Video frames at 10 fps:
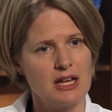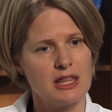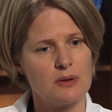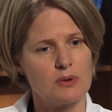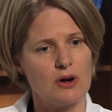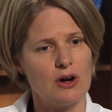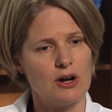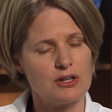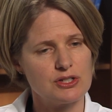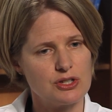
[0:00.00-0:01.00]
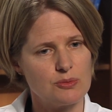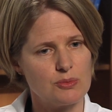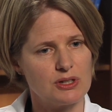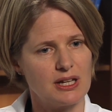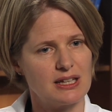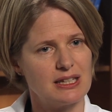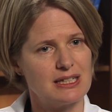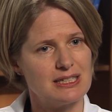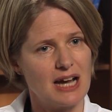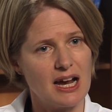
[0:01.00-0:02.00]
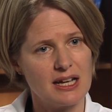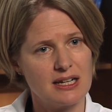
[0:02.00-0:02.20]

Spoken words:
They were also more likely to die in